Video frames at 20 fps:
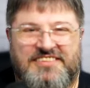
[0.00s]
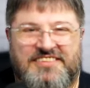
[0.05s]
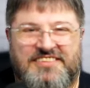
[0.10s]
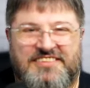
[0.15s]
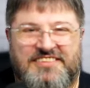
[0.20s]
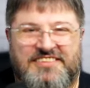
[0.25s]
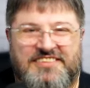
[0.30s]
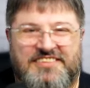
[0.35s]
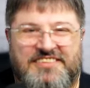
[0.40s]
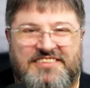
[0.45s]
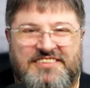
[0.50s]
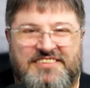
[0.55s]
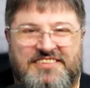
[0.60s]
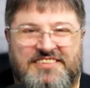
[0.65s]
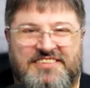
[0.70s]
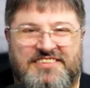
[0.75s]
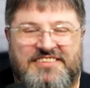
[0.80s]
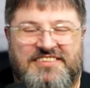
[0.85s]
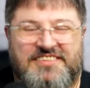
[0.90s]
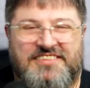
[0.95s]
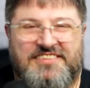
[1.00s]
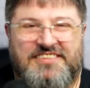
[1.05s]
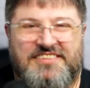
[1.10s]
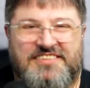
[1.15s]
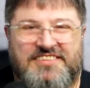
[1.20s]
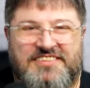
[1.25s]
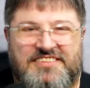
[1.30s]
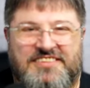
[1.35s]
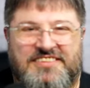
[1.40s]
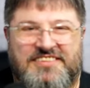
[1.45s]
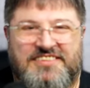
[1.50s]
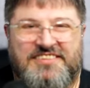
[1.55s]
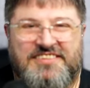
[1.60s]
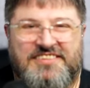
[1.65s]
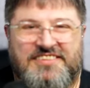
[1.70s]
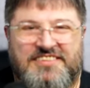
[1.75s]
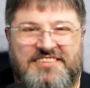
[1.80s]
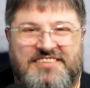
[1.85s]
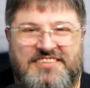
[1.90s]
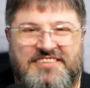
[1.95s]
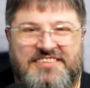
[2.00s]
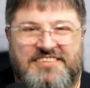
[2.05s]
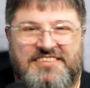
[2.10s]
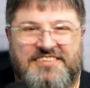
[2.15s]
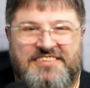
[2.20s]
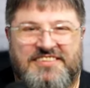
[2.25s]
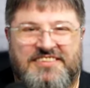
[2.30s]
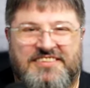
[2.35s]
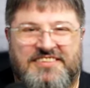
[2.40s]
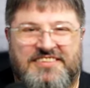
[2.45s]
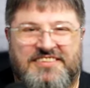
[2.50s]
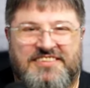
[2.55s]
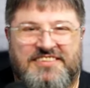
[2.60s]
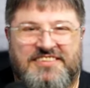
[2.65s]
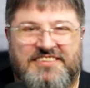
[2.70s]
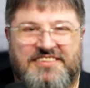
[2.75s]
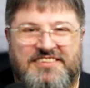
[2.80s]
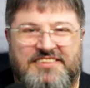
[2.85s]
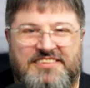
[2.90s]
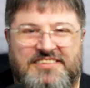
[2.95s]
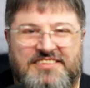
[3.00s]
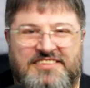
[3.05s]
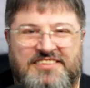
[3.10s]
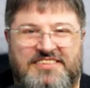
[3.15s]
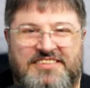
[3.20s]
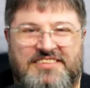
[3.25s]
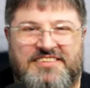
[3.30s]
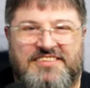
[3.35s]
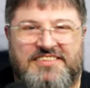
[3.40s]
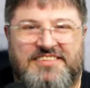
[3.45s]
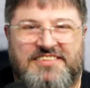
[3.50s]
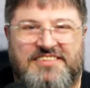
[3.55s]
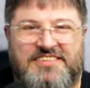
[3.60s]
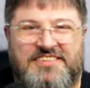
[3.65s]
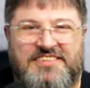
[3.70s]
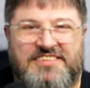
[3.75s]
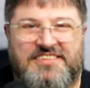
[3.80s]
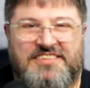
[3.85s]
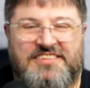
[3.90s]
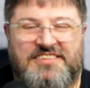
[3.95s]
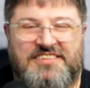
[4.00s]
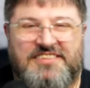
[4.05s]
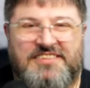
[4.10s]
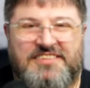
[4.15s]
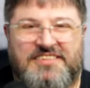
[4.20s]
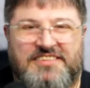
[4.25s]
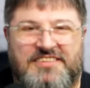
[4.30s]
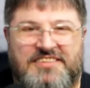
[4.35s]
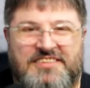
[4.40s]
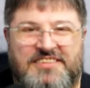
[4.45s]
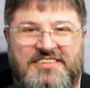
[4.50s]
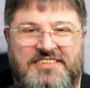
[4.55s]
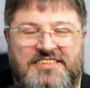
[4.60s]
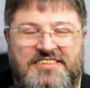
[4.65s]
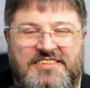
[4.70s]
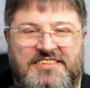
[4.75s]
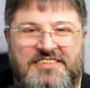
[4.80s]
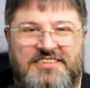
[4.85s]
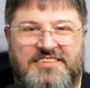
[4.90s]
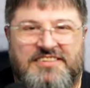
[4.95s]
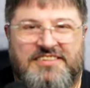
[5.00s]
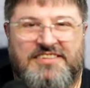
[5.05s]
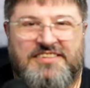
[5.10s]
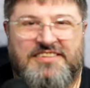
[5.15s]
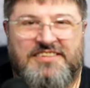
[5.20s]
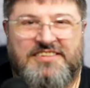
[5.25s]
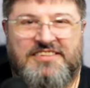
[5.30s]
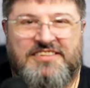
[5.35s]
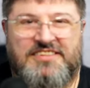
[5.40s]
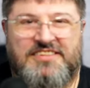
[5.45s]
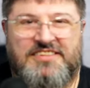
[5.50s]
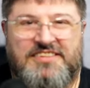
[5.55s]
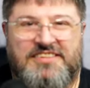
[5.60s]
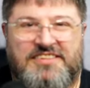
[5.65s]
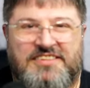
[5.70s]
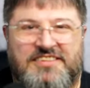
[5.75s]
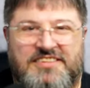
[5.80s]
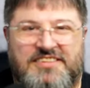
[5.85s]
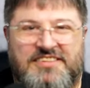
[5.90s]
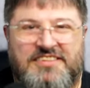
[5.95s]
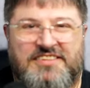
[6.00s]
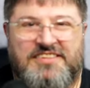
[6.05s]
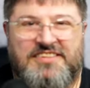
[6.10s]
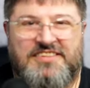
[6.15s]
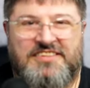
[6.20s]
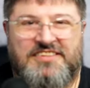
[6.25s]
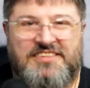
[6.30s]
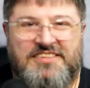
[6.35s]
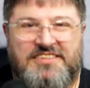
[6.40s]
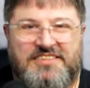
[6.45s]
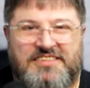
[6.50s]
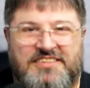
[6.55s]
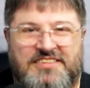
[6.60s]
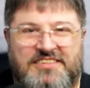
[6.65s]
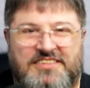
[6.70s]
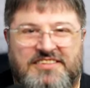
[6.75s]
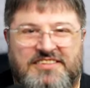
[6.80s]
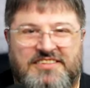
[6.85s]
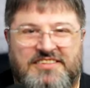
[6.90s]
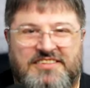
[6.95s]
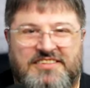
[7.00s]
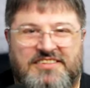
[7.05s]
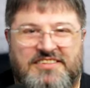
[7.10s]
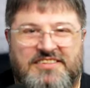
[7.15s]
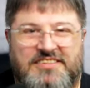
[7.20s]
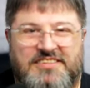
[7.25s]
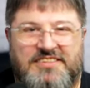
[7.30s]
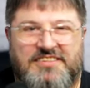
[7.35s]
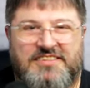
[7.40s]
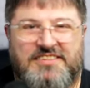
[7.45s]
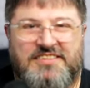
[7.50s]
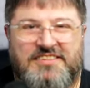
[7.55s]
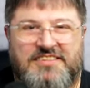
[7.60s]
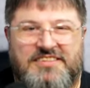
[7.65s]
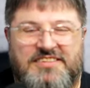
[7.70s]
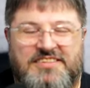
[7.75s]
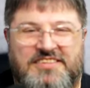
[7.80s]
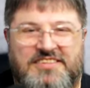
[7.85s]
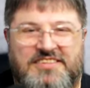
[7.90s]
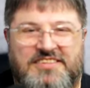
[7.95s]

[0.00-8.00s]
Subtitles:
This person isn't speaking.